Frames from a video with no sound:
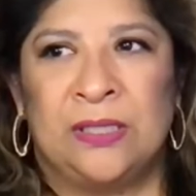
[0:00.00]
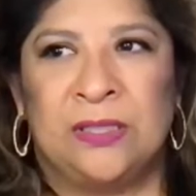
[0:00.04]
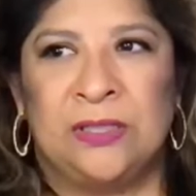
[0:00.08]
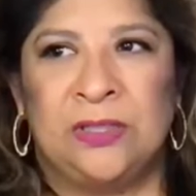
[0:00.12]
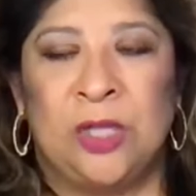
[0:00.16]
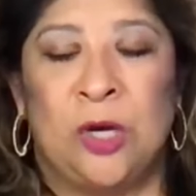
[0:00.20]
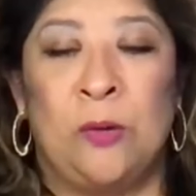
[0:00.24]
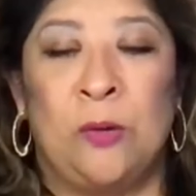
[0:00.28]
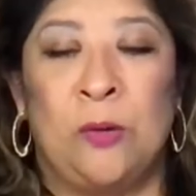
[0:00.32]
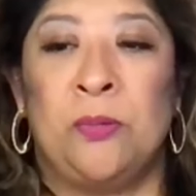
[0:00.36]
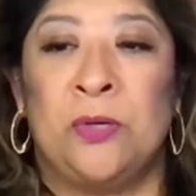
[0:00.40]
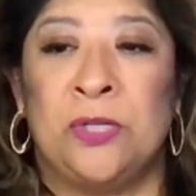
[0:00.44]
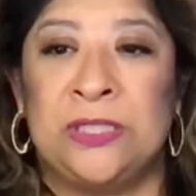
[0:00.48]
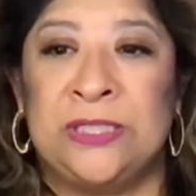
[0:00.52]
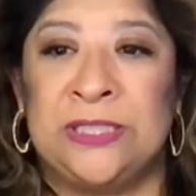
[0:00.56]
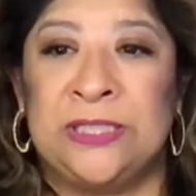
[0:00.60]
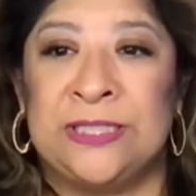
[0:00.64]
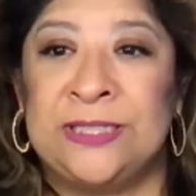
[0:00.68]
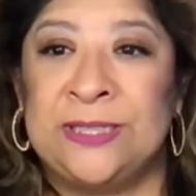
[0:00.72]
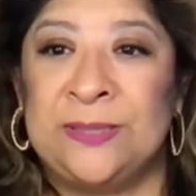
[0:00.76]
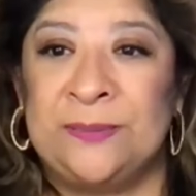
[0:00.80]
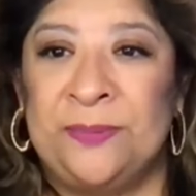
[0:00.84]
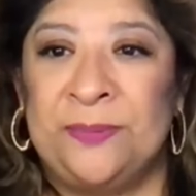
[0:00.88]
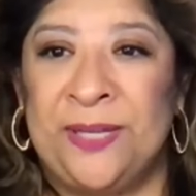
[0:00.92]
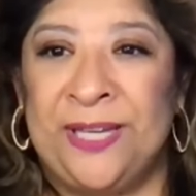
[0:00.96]
don't
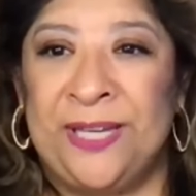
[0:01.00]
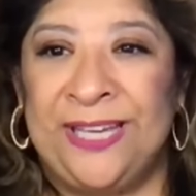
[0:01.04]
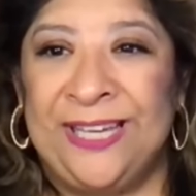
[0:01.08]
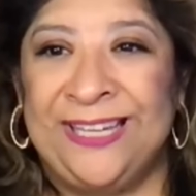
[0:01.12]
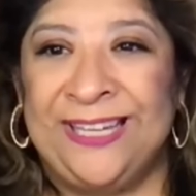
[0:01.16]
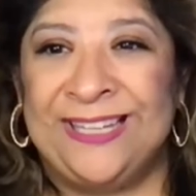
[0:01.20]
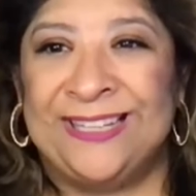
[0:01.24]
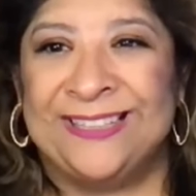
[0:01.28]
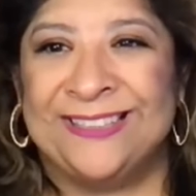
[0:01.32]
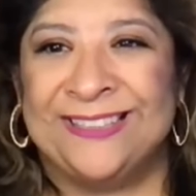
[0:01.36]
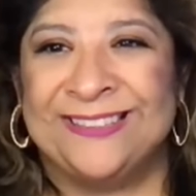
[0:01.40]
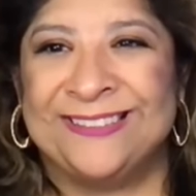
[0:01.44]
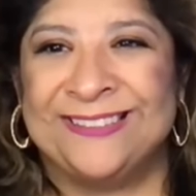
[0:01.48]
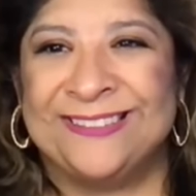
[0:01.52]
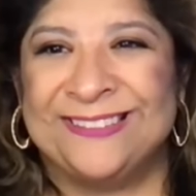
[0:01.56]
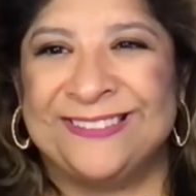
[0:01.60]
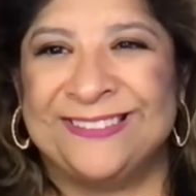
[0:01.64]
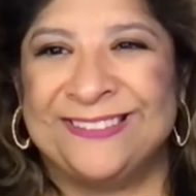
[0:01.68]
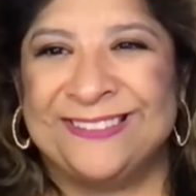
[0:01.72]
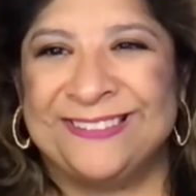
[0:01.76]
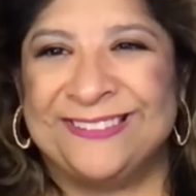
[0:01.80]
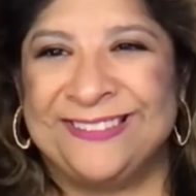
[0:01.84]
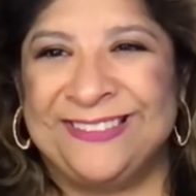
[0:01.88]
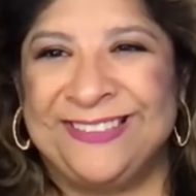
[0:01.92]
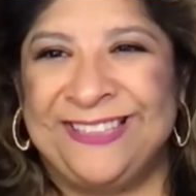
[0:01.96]
participate
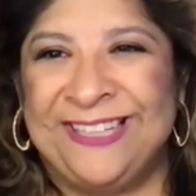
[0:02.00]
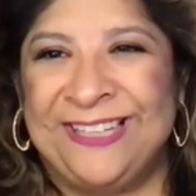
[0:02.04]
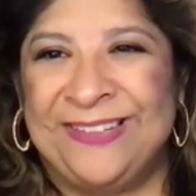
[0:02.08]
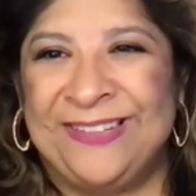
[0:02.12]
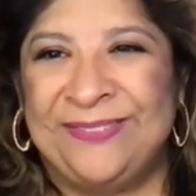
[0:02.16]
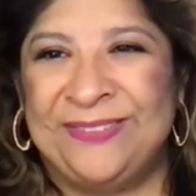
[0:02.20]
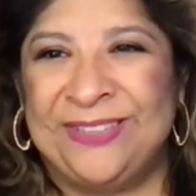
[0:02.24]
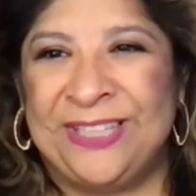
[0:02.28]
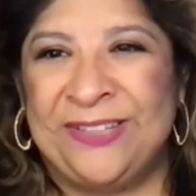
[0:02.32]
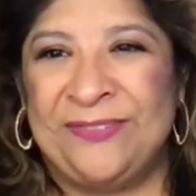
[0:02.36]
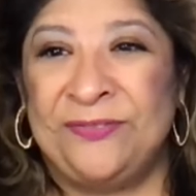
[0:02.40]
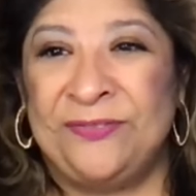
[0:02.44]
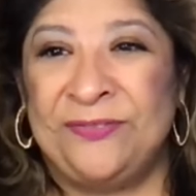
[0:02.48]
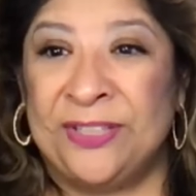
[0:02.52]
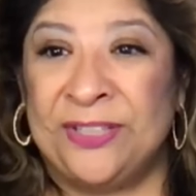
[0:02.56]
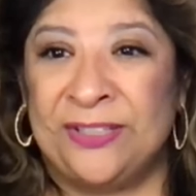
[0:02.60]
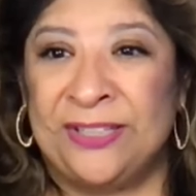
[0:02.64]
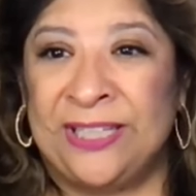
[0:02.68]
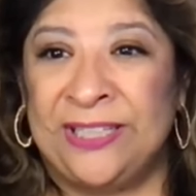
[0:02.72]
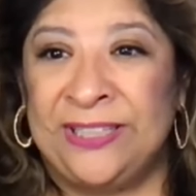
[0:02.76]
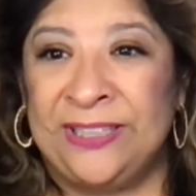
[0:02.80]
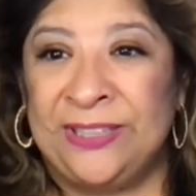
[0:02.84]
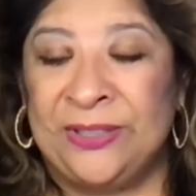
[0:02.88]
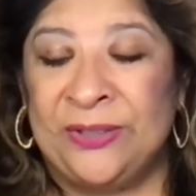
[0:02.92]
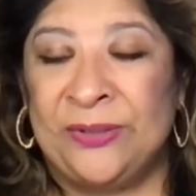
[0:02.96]
if they feel
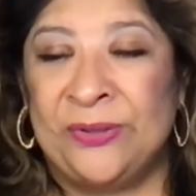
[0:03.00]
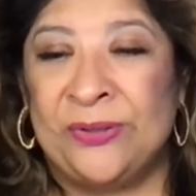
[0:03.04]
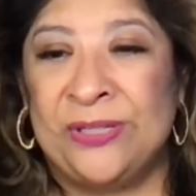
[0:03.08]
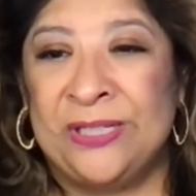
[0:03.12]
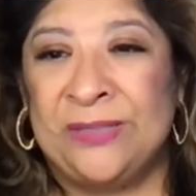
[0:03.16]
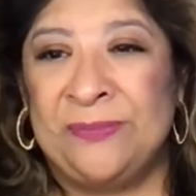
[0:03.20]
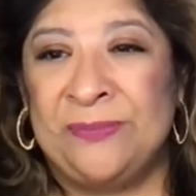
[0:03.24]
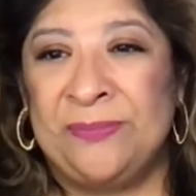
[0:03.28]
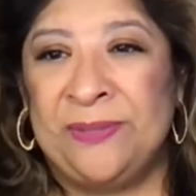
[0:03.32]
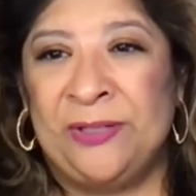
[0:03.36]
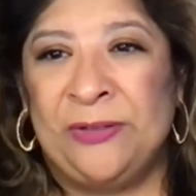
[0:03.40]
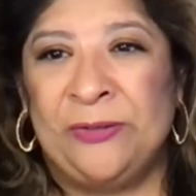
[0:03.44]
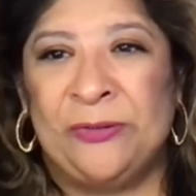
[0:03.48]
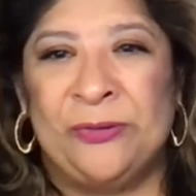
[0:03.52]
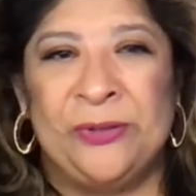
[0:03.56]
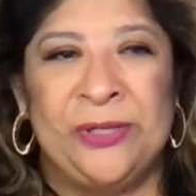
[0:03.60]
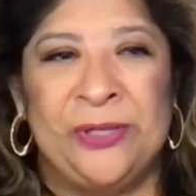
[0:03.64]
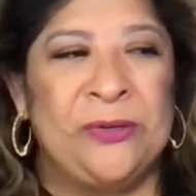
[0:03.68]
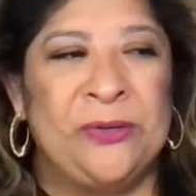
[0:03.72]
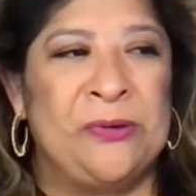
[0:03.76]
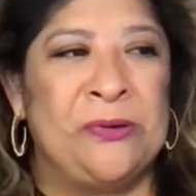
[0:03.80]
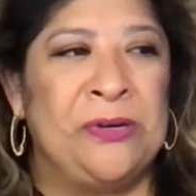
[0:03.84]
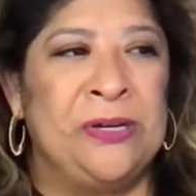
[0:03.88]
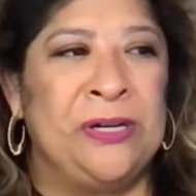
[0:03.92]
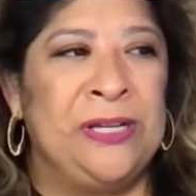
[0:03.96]
like they're going to be
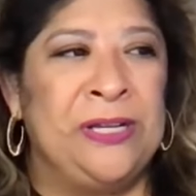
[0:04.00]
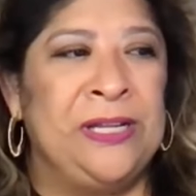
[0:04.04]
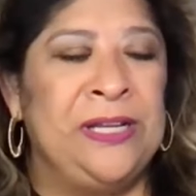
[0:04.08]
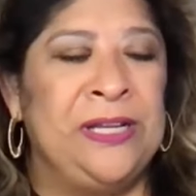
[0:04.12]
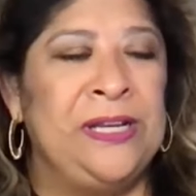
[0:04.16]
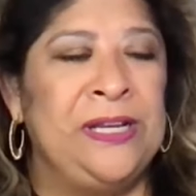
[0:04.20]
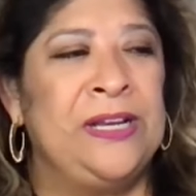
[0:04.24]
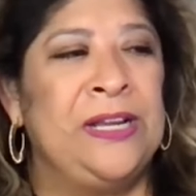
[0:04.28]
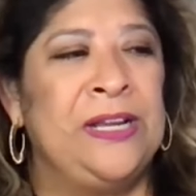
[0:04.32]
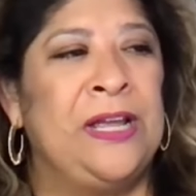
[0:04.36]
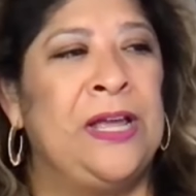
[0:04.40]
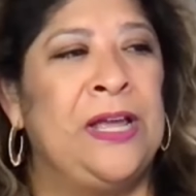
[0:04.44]
recorded.